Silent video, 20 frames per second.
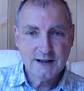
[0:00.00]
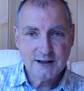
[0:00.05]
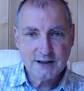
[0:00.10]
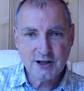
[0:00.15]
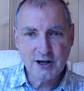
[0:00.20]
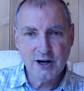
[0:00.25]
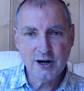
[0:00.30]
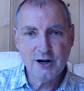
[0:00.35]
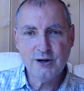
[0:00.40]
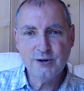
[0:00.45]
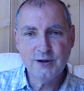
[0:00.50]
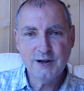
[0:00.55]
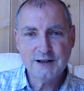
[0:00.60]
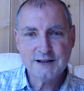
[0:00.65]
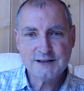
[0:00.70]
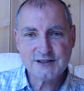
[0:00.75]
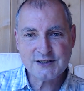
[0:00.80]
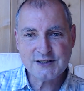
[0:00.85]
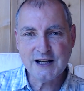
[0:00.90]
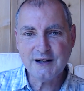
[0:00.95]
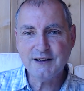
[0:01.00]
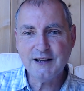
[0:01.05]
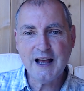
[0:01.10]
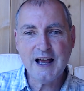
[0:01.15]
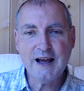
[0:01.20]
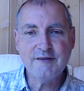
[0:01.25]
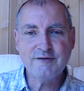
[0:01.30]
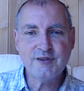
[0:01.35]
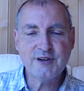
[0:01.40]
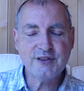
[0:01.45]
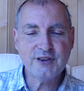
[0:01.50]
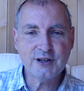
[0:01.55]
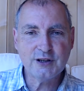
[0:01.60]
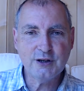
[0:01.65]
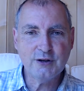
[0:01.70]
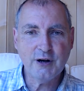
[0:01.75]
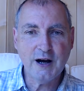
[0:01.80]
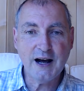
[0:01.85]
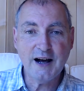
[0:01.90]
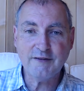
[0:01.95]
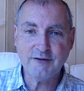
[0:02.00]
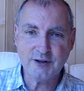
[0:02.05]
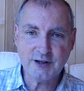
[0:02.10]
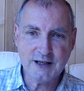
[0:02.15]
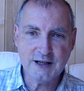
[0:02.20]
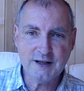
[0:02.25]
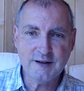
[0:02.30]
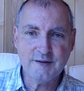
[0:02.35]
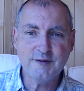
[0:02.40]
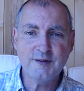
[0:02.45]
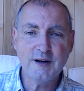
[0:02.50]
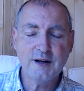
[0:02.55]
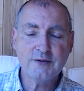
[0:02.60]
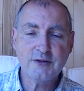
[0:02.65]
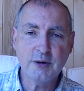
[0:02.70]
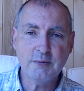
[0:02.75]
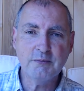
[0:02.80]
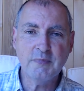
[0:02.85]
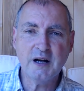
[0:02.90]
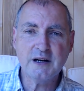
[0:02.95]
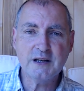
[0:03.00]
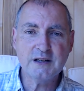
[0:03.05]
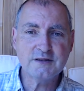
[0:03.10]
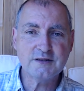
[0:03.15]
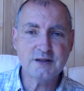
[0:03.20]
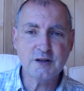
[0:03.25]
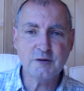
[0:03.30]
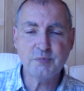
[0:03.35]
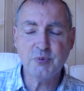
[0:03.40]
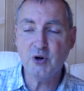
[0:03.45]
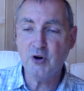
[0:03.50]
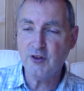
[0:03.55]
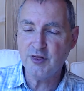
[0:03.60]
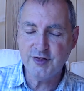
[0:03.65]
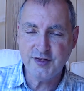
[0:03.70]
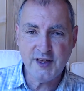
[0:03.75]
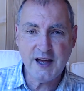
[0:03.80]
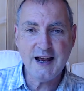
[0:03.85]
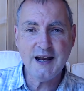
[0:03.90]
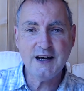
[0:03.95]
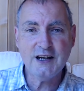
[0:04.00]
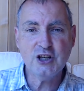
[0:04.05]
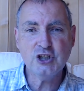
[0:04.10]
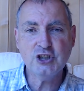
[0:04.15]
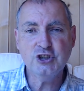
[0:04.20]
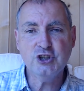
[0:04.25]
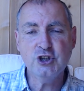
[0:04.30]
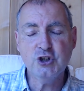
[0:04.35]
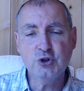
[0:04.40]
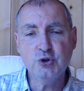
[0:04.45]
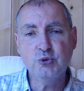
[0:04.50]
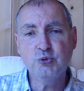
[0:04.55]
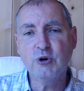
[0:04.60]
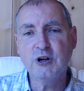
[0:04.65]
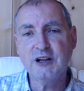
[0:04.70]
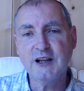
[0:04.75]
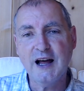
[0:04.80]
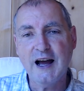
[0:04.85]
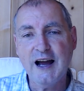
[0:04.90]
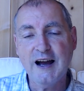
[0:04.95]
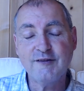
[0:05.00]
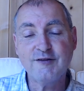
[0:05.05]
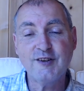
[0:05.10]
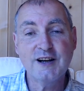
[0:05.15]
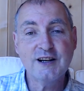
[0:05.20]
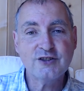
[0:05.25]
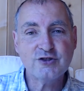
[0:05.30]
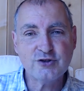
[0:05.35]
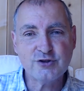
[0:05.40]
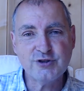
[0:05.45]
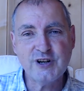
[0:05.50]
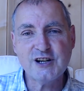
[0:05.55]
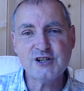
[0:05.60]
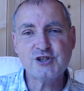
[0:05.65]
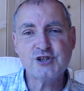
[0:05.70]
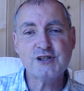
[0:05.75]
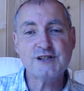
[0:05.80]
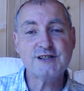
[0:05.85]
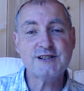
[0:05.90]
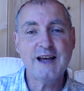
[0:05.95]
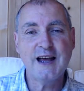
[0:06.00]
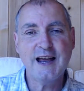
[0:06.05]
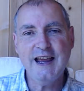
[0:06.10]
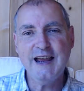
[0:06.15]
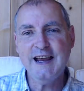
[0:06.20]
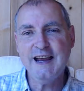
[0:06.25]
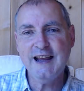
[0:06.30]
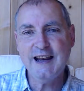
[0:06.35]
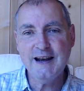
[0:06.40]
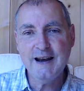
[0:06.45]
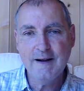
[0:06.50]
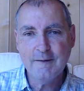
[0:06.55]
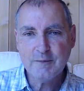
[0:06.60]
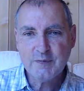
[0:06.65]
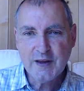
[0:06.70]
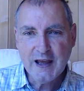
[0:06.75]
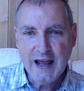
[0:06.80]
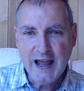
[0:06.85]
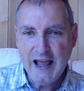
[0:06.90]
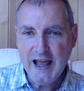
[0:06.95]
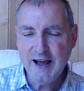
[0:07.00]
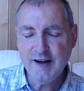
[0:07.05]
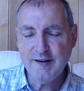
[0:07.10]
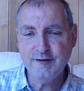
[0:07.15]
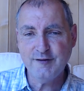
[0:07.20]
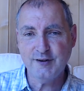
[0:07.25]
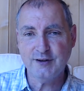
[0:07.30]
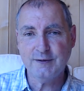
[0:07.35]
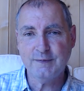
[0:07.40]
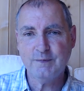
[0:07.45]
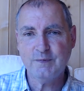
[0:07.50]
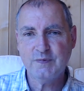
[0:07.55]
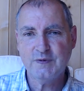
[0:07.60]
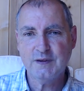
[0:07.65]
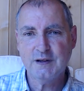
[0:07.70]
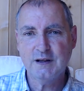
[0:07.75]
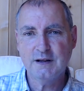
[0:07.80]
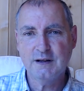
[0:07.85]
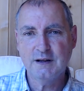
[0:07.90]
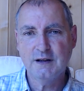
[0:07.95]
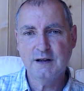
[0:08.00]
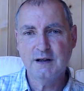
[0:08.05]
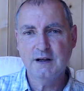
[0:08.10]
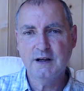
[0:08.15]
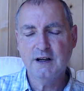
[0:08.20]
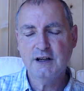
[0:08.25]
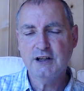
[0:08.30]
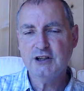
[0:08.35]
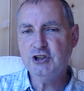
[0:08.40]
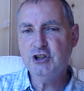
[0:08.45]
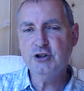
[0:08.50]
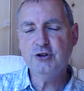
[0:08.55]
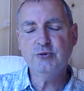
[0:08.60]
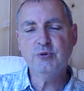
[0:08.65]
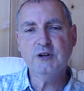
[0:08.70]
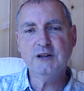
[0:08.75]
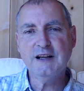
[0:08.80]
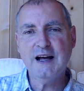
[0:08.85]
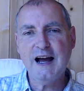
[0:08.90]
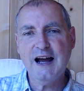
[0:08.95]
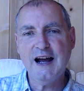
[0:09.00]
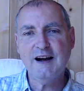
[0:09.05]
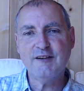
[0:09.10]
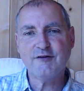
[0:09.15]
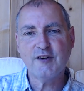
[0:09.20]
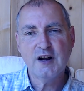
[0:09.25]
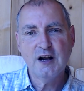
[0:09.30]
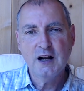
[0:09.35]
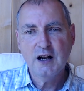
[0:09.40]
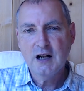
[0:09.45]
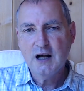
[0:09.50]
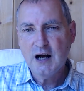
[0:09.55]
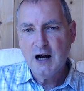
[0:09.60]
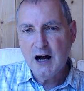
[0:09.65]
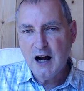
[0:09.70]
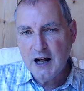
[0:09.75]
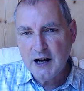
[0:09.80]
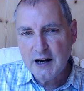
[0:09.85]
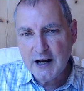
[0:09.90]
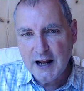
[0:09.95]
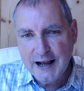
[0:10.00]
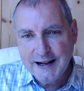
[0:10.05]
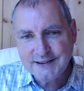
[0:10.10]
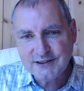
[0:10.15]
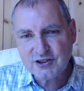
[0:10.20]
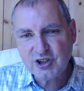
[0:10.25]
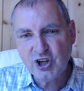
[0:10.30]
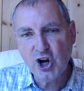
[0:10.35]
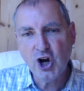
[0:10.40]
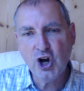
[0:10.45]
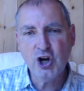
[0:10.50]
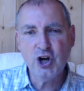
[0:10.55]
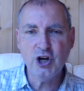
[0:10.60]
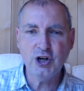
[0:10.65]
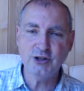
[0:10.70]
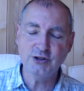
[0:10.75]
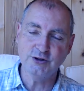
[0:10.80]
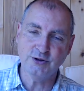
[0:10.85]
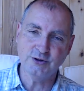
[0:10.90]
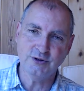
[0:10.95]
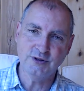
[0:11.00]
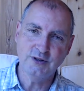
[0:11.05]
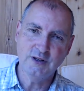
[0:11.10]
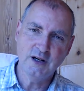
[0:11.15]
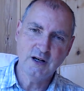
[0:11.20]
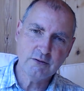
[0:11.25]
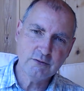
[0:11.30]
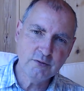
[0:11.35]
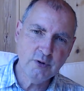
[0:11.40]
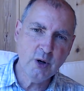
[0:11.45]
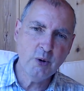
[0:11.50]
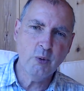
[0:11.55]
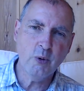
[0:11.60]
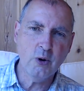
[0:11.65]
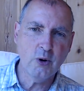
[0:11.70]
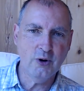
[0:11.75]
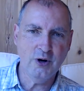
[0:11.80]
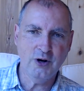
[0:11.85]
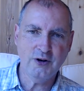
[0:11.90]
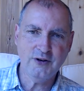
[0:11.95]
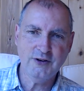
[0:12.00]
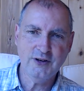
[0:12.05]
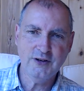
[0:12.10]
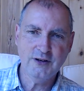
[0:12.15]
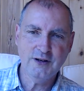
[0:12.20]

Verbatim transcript: Go sell everything you have and give the money to the poor, then you will have treasures in heaven. You will have an eternal reward.